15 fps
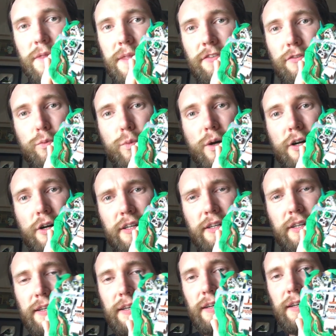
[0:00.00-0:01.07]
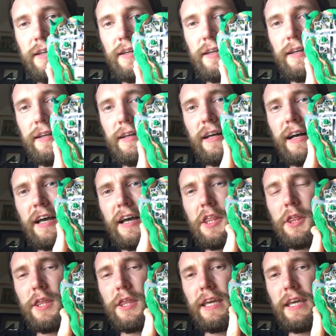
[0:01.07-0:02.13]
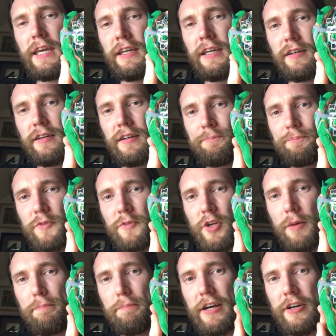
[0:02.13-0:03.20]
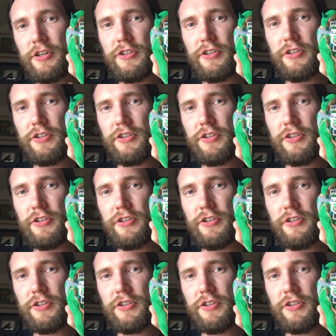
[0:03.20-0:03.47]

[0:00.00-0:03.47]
this one. I think compared to